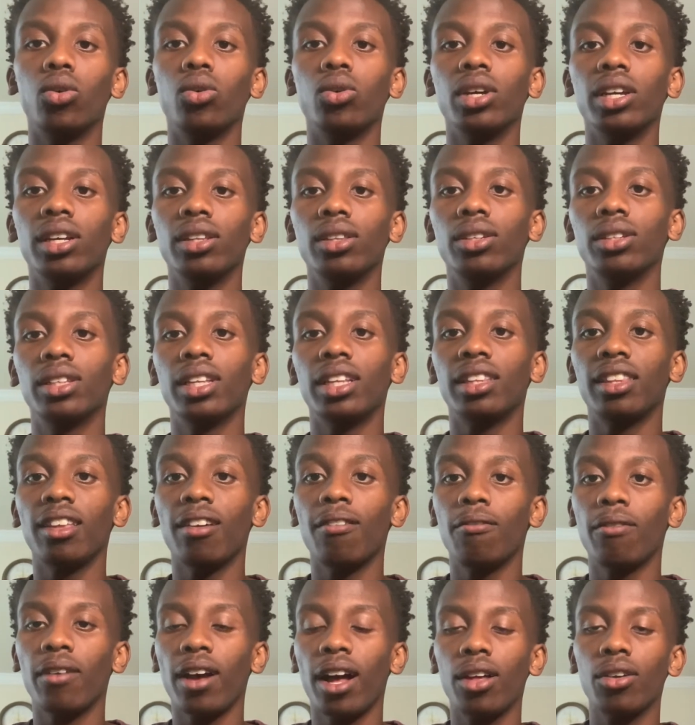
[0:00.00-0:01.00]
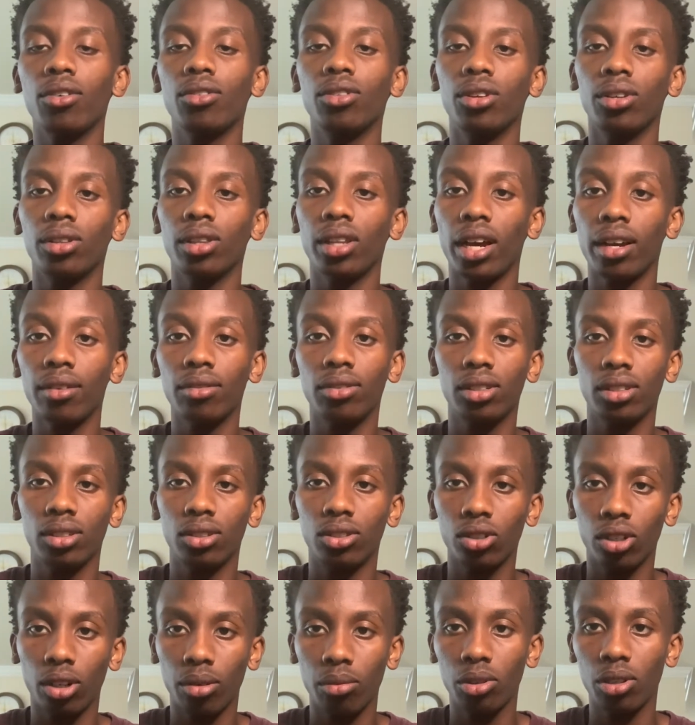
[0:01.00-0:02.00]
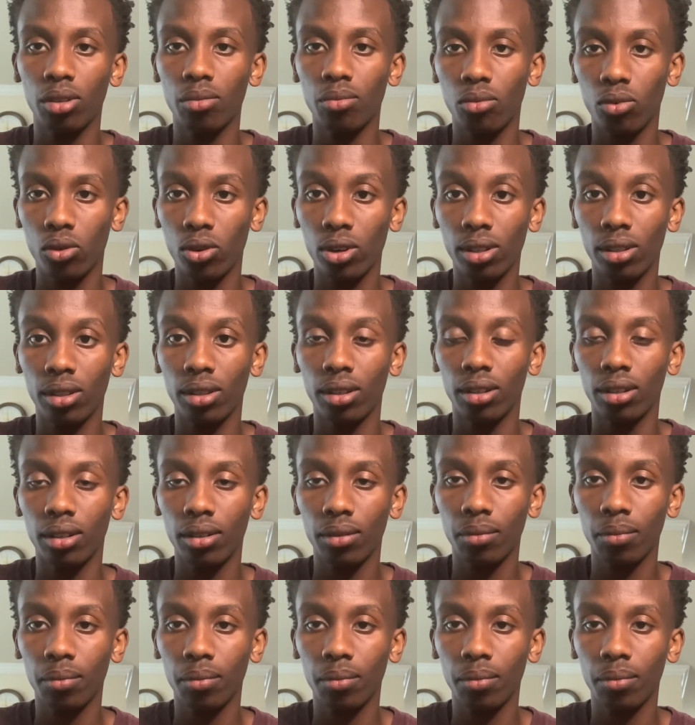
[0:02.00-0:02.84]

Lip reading: Hitler that they valued their lives in Germany more than